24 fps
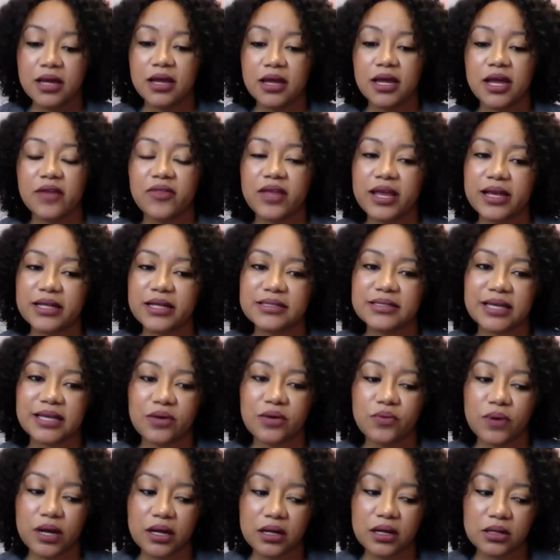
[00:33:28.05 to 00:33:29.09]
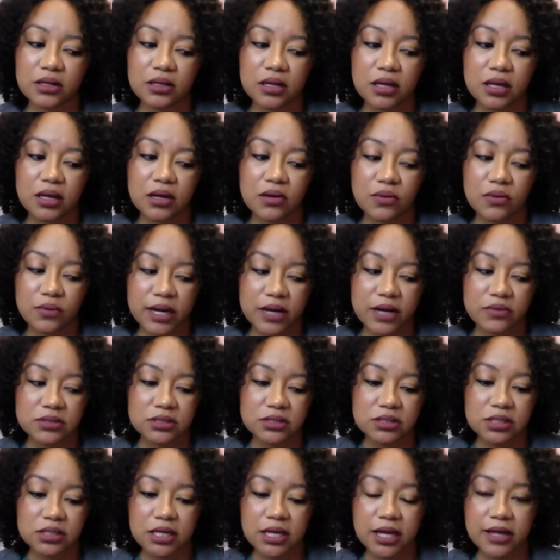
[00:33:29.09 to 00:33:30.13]
And they can say, well, when I was
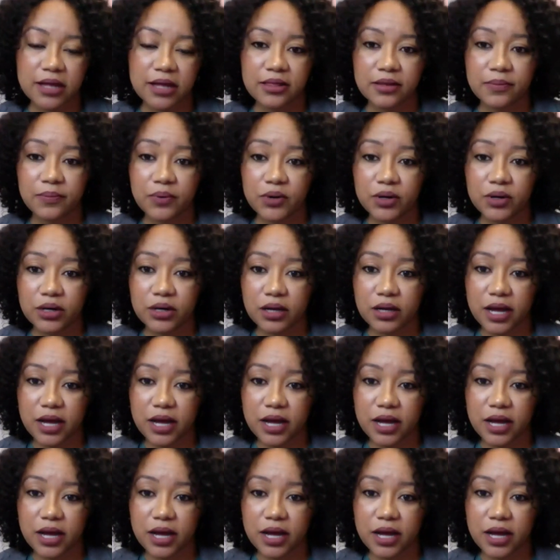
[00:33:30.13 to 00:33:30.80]
looking at the book,